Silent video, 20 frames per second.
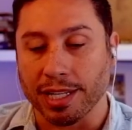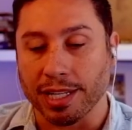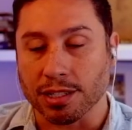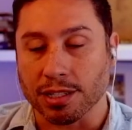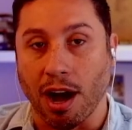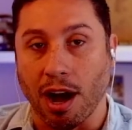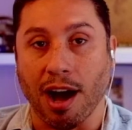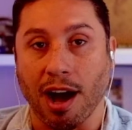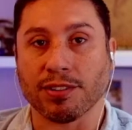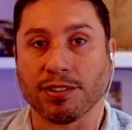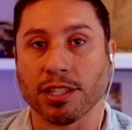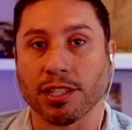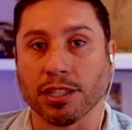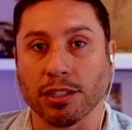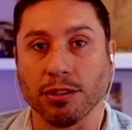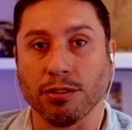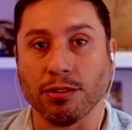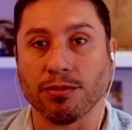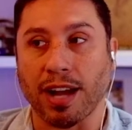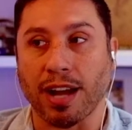it's off to the
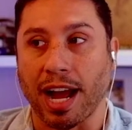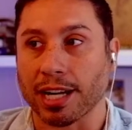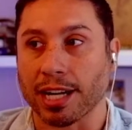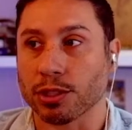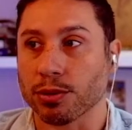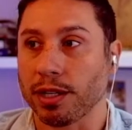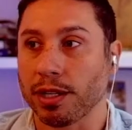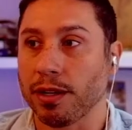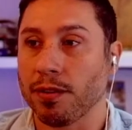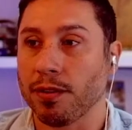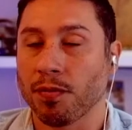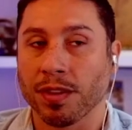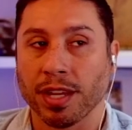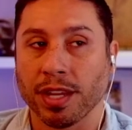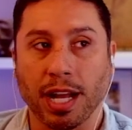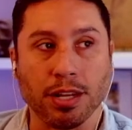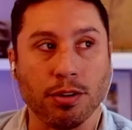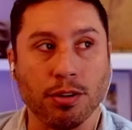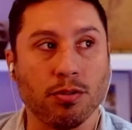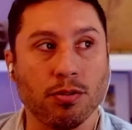glue factory.
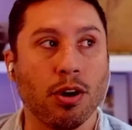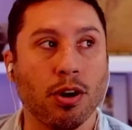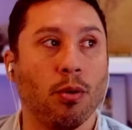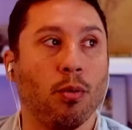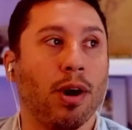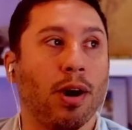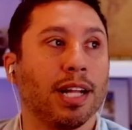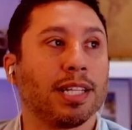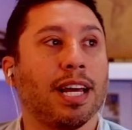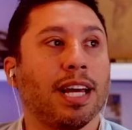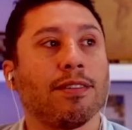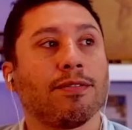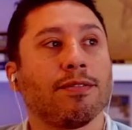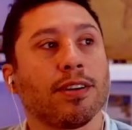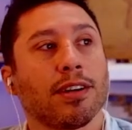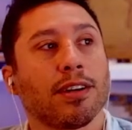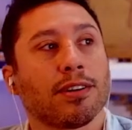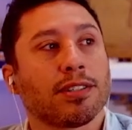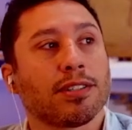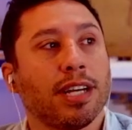And you don't want that
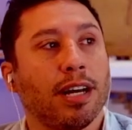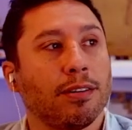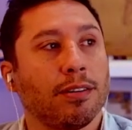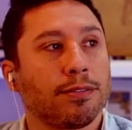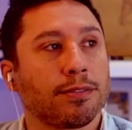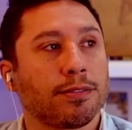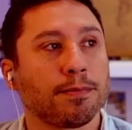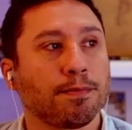for yourself.